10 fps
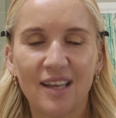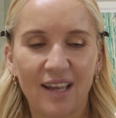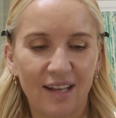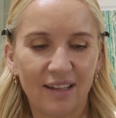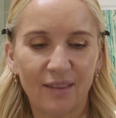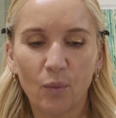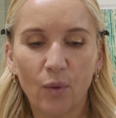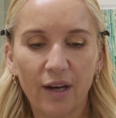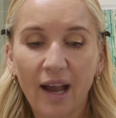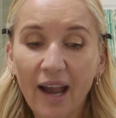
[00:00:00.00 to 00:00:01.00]
And the
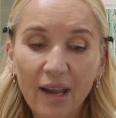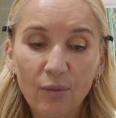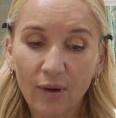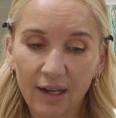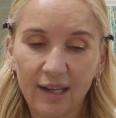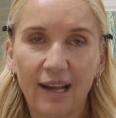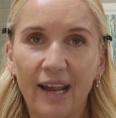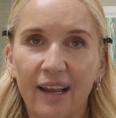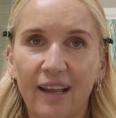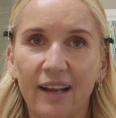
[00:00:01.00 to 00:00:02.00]
one I really like,